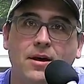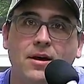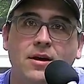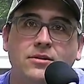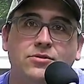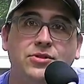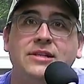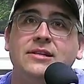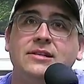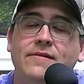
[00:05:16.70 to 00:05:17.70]
So
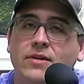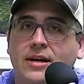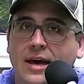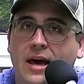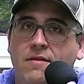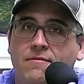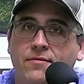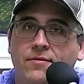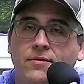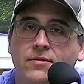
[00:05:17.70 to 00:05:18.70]
Jesus never
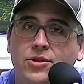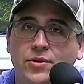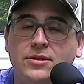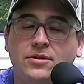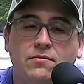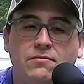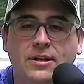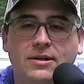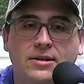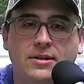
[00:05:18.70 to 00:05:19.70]
gave Judas a
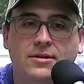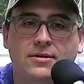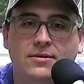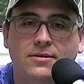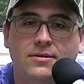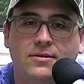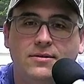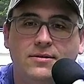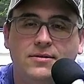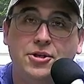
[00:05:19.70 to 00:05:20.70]
reason
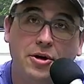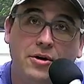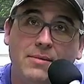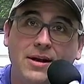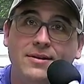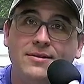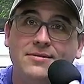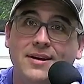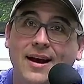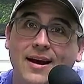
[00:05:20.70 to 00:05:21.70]
to turn him in,
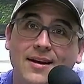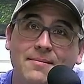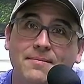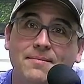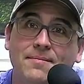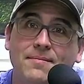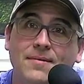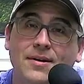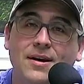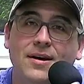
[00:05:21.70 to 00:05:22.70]
to hate him.
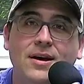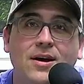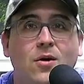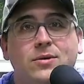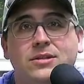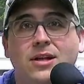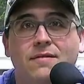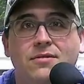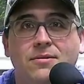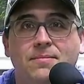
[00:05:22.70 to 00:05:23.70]
He always
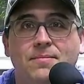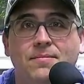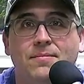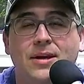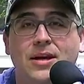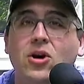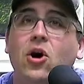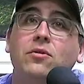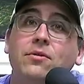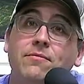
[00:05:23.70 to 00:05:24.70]
loved him. He
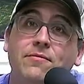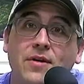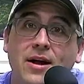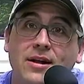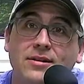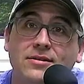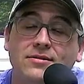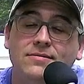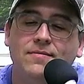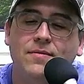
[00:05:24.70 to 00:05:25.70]
called him friend.
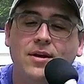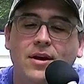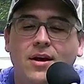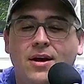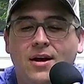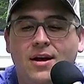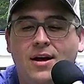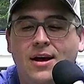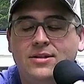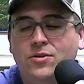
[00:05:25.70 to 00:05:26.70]

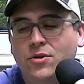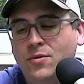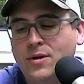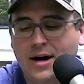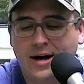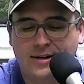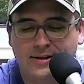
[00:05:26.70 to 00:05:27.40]
And so you and I